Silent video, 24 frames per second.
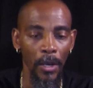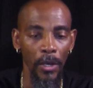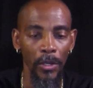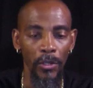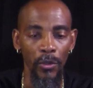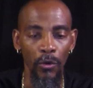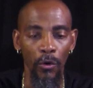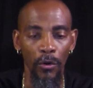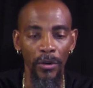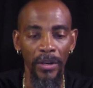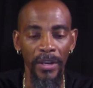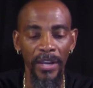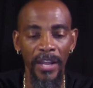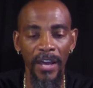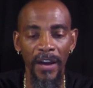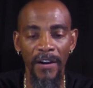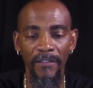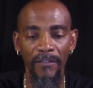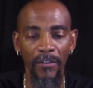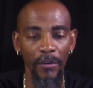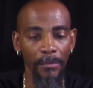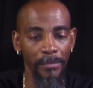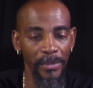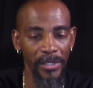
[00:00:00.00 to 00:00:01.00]
You'll
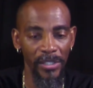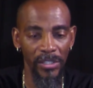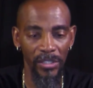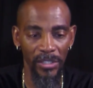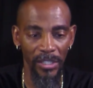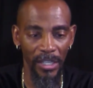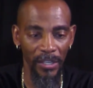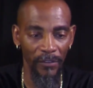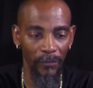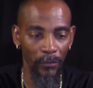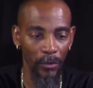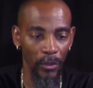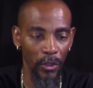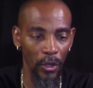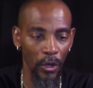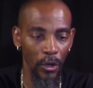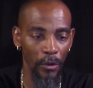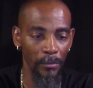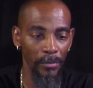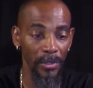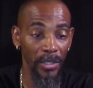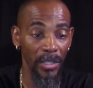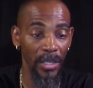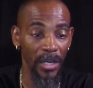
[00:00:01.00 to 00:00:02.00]
never be safe with her
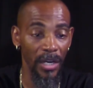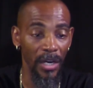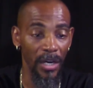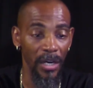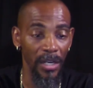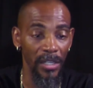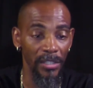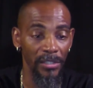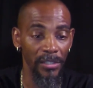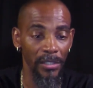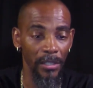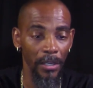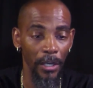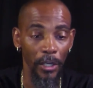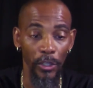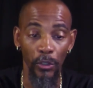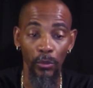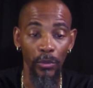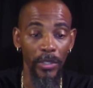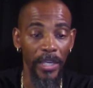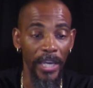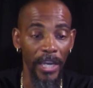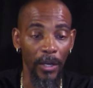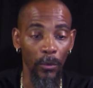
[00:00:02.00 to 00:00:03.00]
because
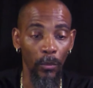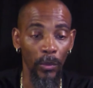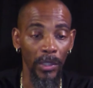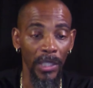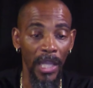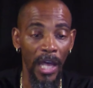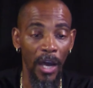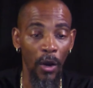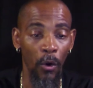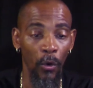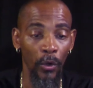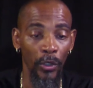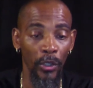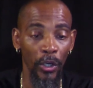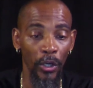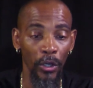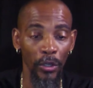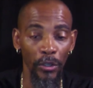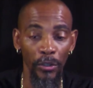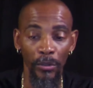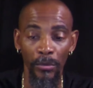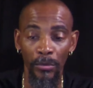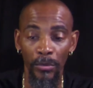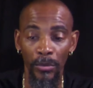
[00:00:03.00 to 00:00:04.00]
you can't rely on
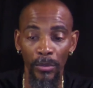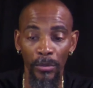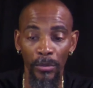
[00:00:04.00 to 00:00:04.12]
her